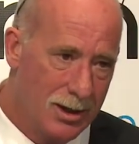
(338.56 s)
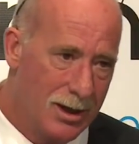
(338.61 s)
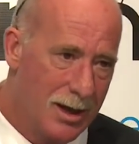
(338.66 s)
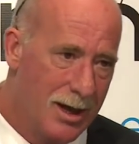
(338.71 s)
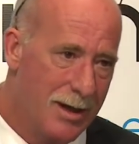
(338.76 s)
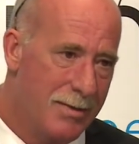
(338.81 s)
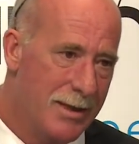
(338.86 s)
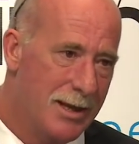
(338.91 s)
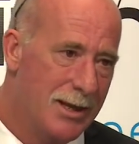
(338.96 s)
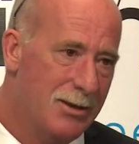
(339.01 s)

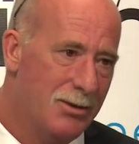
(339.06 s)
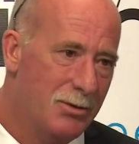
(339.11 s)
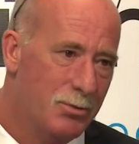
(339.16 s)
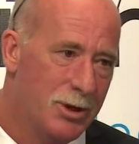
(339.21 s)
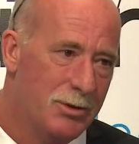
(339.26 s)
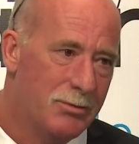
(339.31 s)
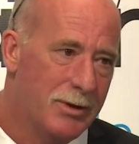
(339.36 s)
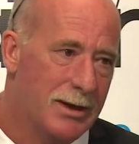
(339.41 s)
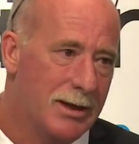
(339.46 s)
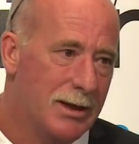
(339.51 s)
And then
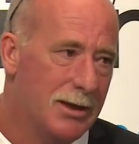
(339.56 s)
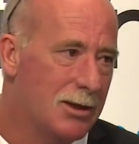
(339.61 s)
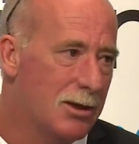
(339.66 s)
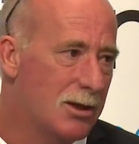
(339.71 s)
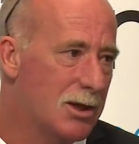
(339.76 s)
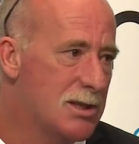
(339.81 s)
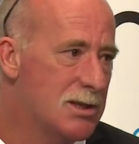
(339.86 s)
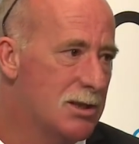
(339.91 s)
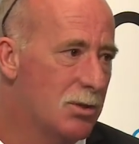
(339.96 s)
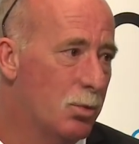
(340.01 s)
we
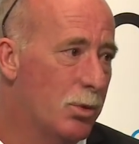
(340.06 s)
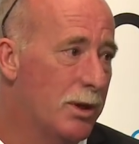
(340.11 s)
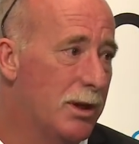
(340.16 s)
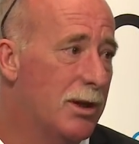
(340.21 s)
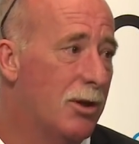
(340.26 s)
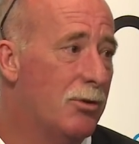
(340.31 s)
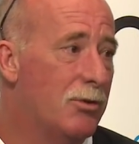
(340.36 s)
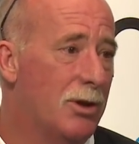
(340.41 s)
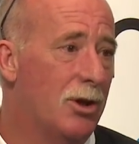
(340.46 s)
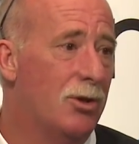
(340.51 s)
recognised that we
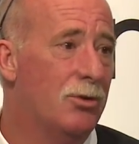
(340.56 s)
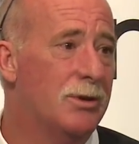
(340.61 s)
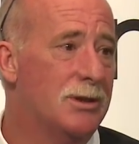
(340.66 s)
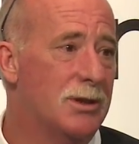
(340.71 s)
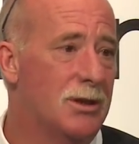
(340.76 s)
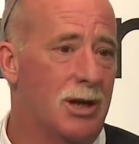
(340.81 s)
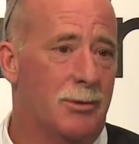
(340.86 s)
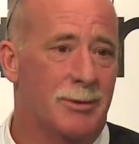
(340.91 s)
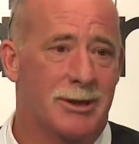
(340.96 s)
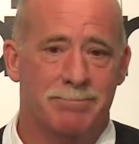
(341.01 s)
don't know
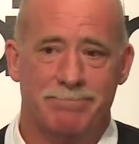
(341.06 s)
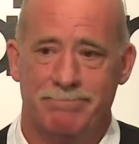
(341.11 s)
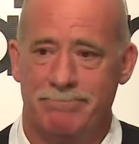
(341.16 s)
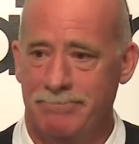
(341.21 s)
retirement.